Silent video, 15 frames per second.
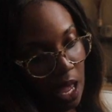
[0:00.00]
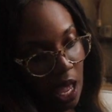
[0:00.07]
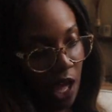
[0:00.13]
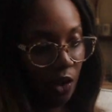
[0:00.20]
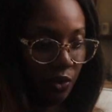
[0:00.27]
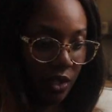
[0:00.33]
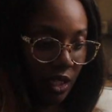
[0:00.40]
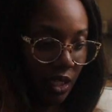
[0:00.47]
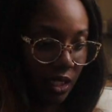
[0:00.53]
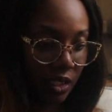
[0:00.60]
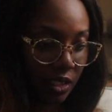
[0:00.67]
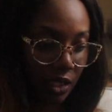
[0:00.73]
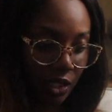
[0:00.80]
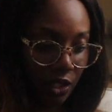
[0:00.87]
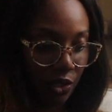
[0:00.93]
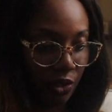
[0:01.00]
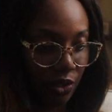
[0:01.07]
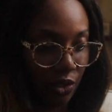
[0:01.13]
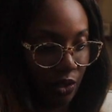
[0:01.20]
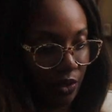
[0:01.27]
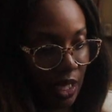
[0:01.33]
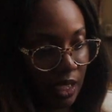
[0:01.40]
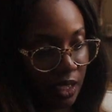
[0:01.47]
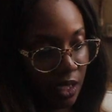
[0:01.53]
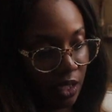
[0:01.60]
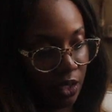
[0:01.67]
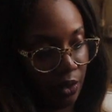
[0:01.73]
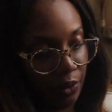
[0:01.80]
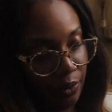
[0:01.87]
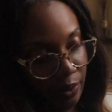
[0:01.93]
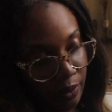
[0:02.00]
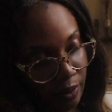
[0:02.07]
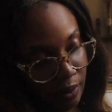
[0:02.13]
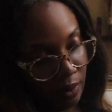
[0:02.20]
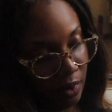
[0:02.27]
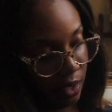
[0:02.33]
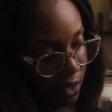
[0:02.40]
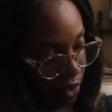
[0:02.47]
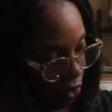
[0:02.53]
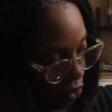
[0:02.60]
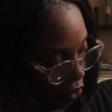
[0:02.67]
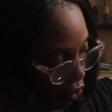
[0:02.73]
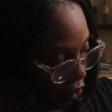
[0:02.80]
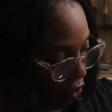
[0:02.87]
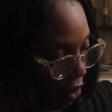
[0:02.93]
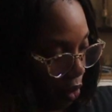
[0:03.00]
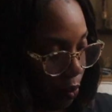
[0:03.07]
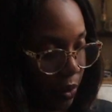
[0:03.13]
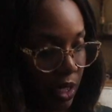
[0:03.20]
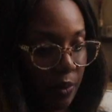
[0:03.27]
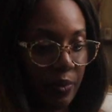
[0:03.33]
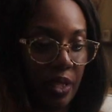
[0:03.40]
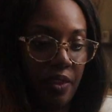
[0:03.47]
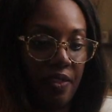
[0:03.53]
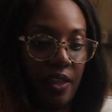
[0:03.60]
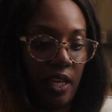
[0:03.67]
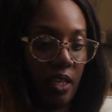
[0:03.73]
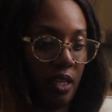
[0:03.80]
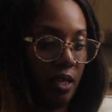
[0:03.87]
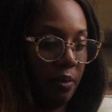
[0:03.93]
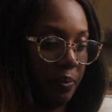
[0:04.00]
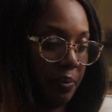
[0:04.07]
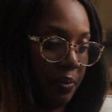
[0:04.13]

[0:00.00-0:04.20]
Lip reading: Healthy looks good on you. That's cute. As soon as you open up the thingy.